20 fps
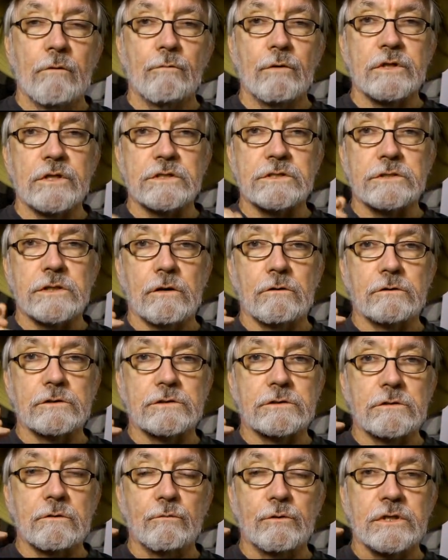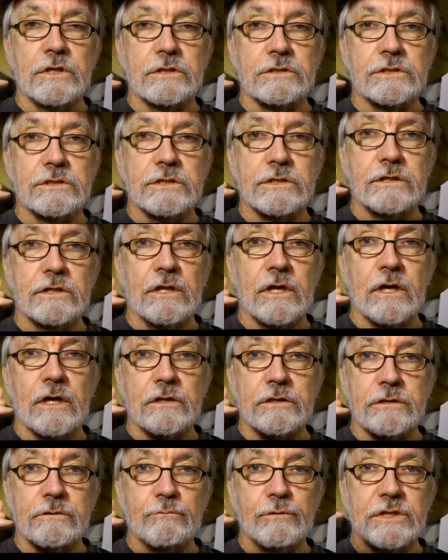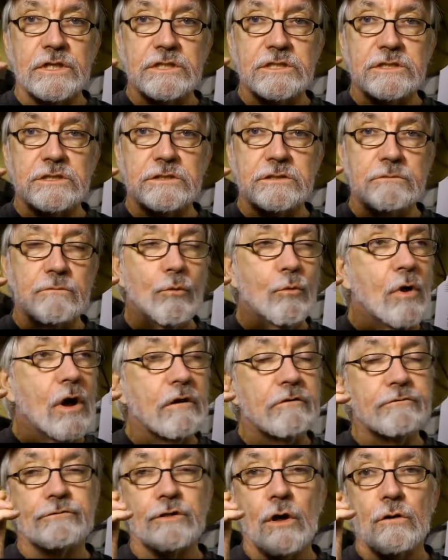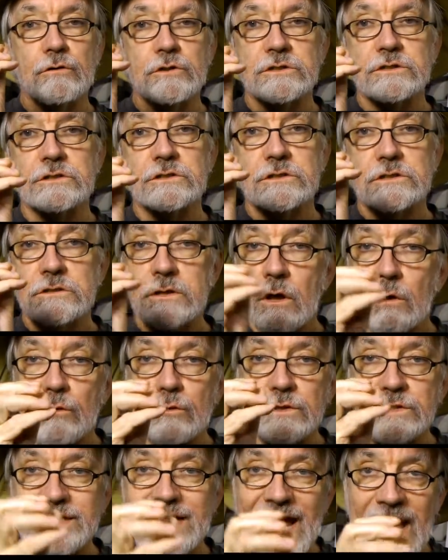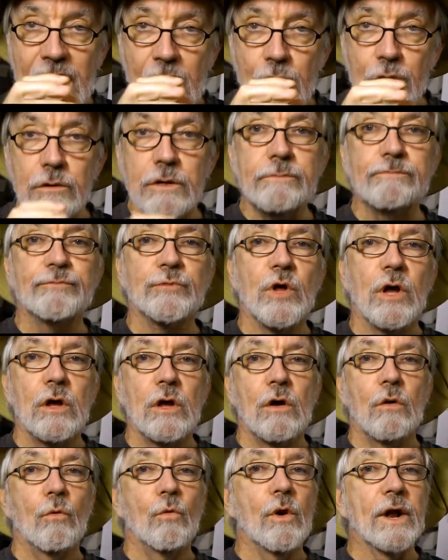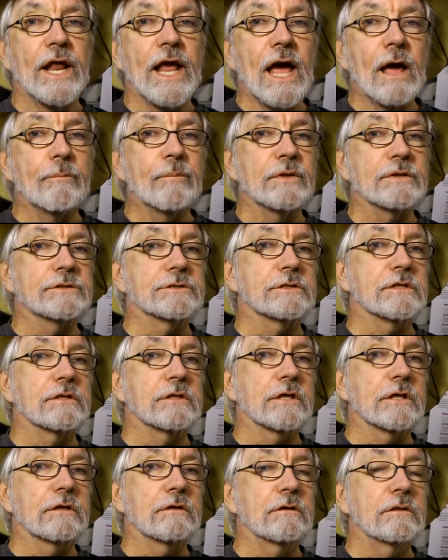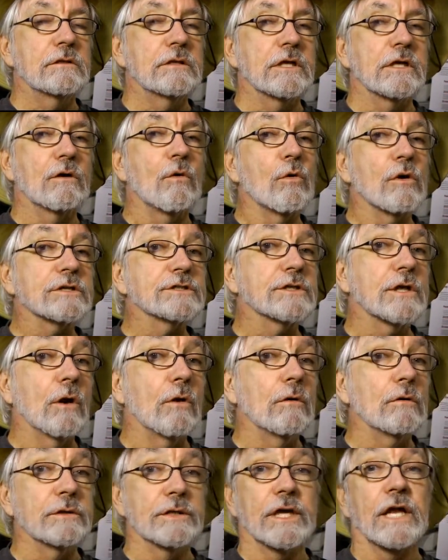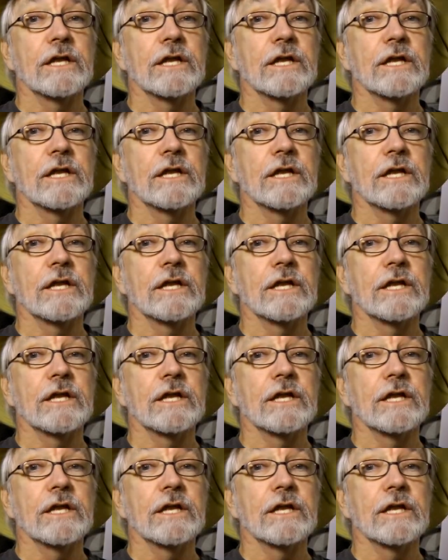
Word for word: When the slows, when this, uh, when this water flow slows down, what happens to the, the coarse gold?